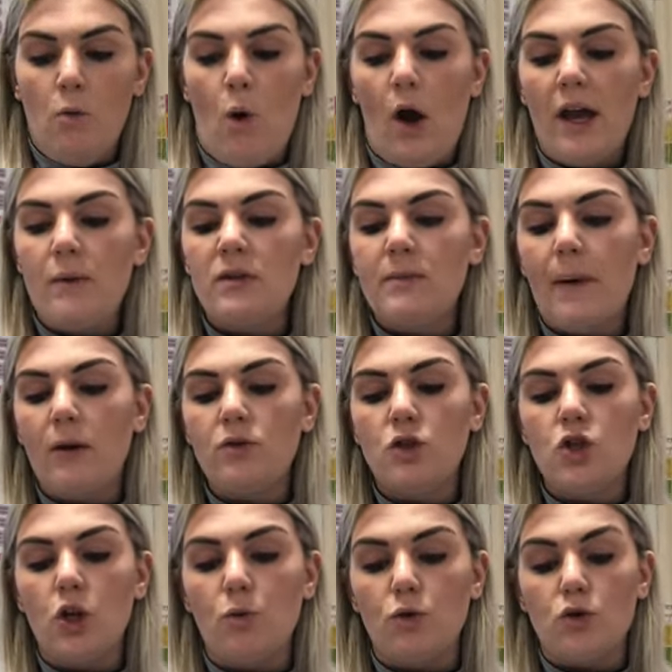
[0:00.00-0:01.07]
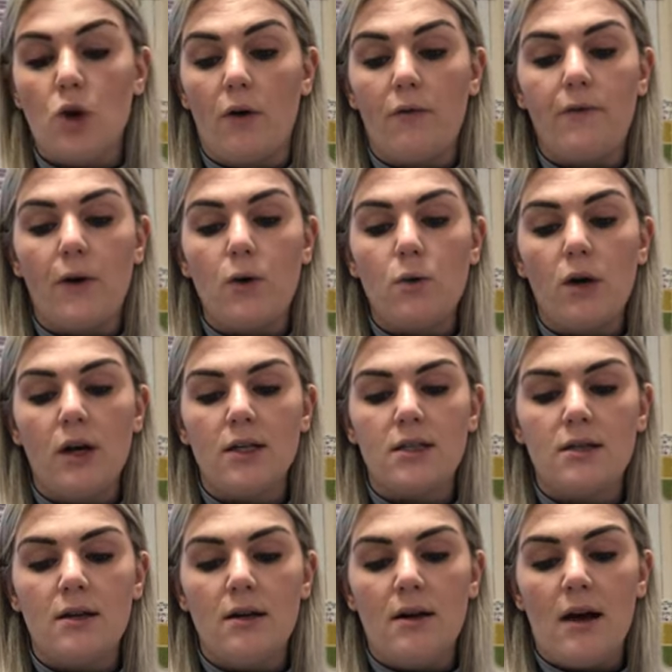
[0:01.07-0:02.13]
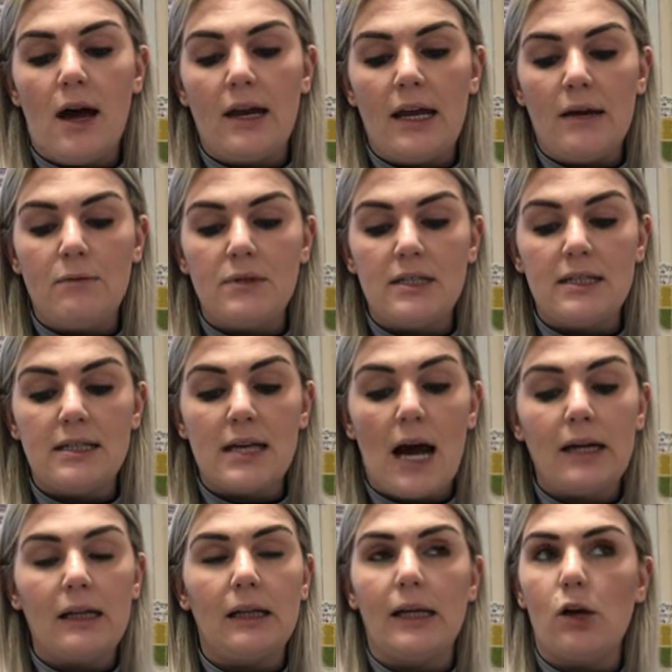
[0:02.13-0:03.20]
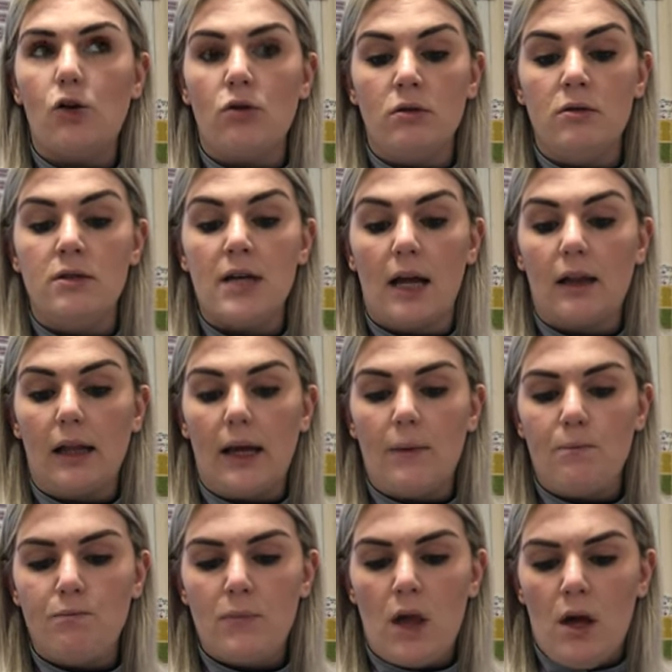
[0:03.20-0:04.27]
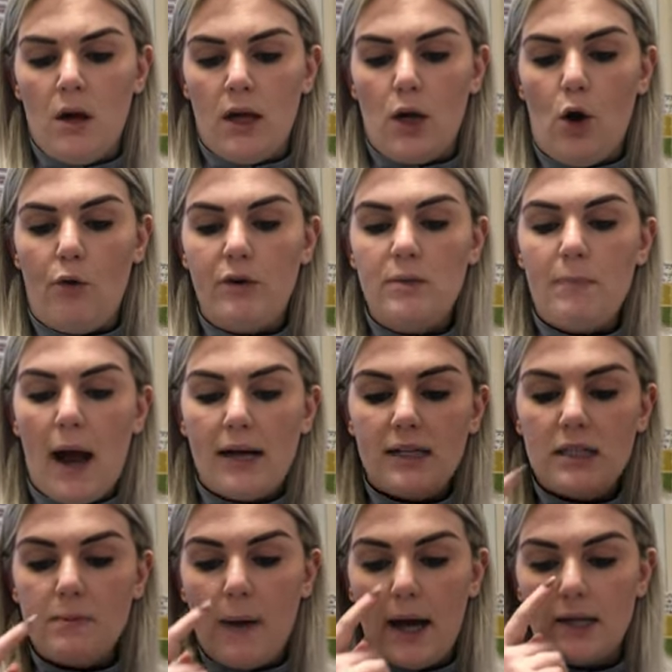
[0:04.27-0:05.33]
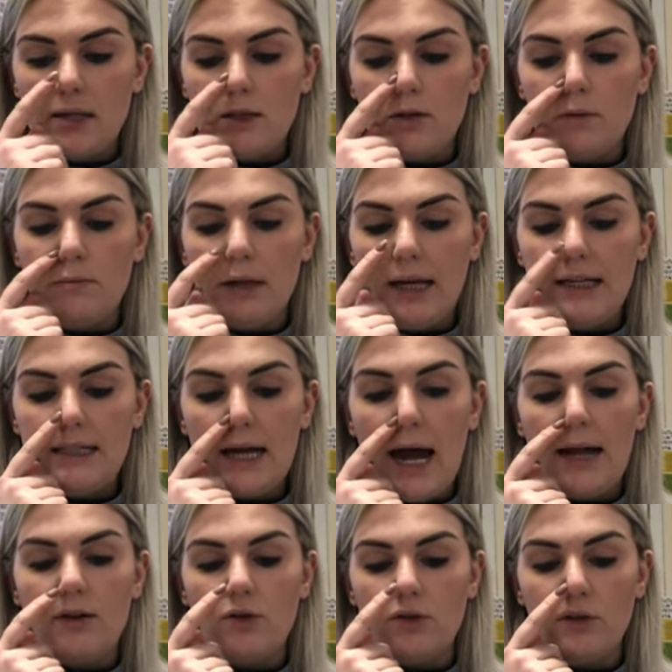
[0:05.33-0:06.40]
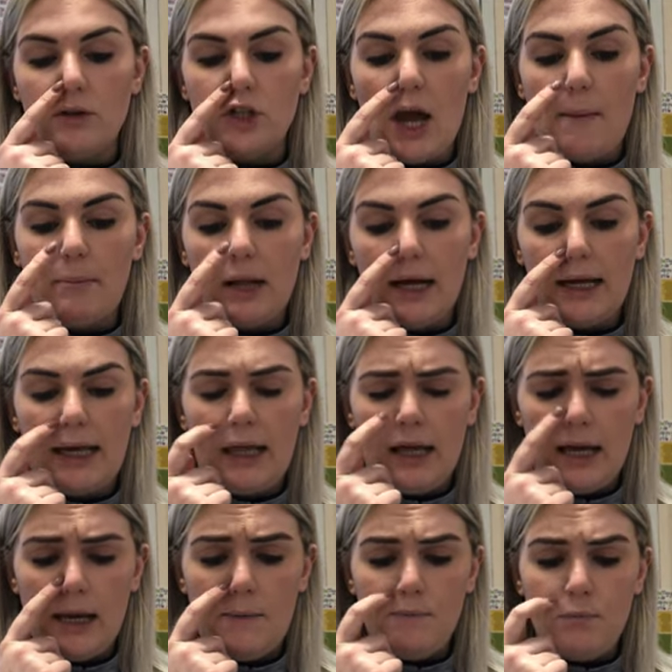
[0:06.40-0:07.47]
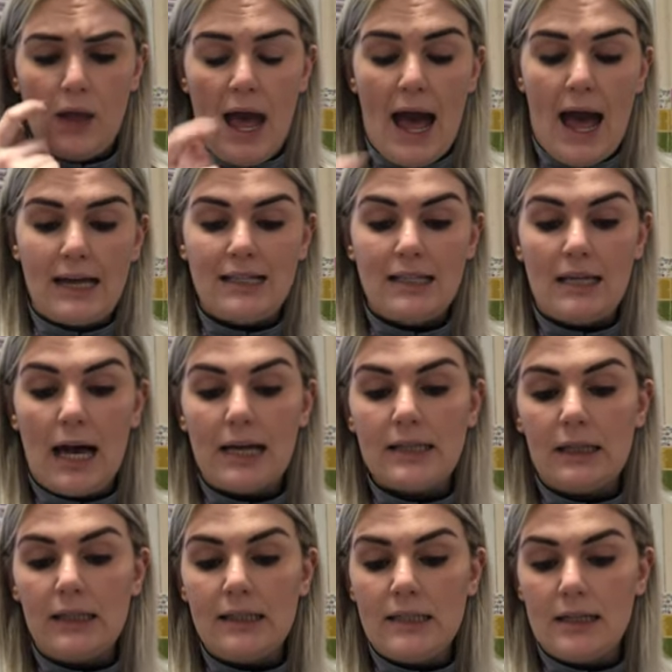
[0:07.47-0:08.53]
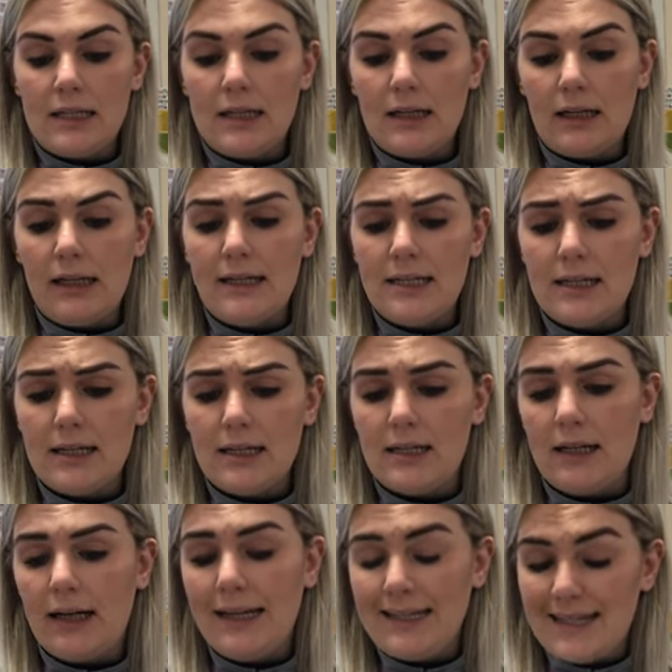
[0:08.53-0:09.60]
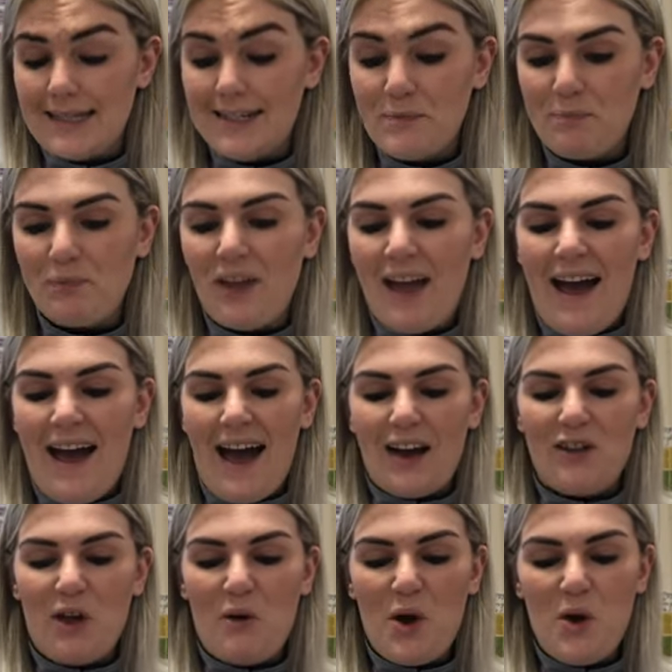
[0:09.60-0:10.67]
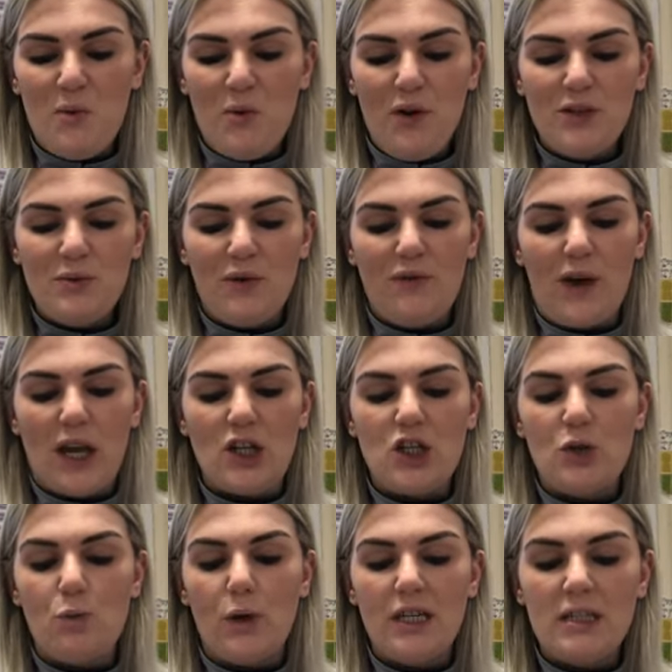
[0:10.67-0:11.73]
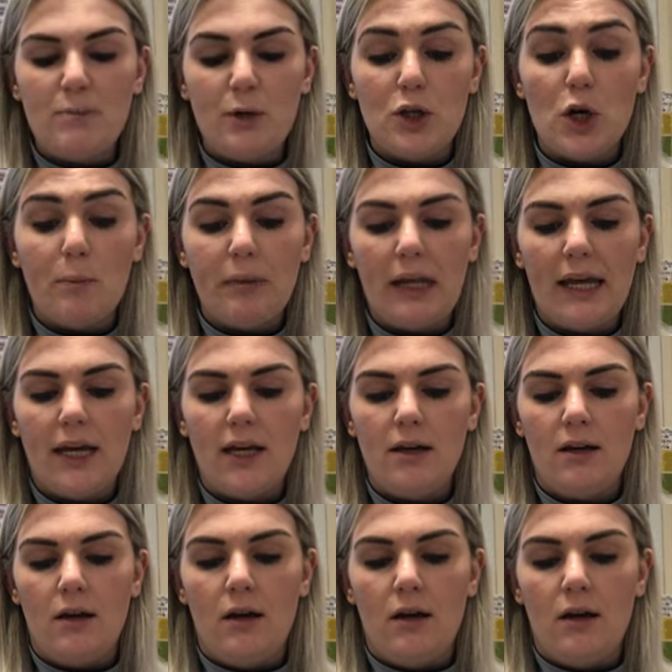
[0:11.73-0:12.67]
What he was about to do was not focused, and he was decidedly undeadly. He hurried back to the pedestal and placed a hand on the jet black key. Eska's eyes glinted, glinted, glittered, and though her words were faint, she whispered her plea.